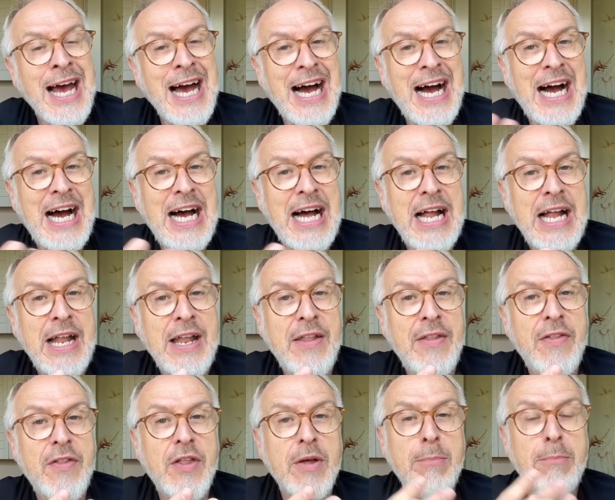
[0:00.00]

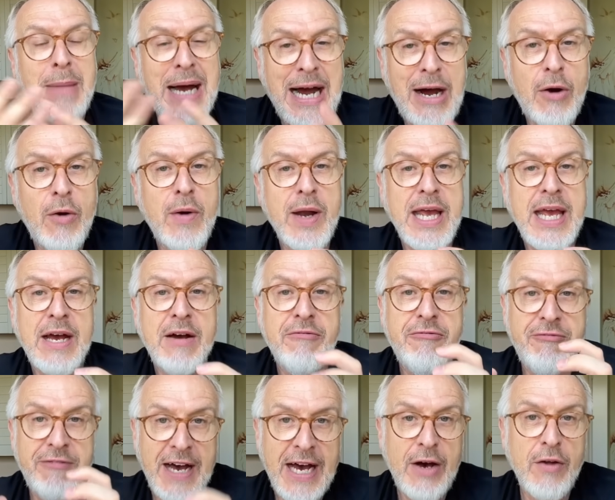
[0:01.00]
and the Maori have
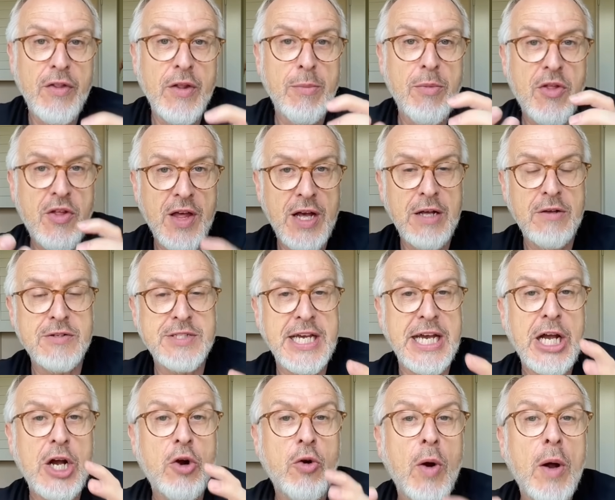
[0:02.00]
found themselves
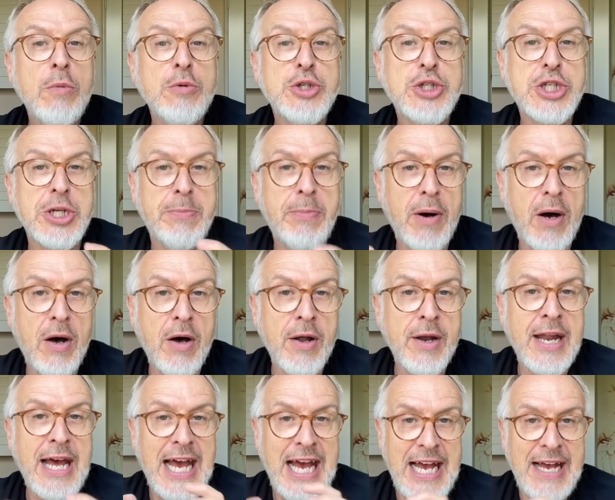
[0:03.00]
encroached
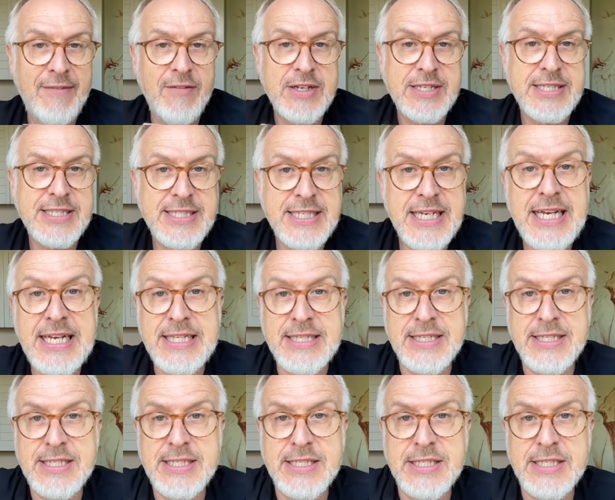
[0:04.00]
upon ever since.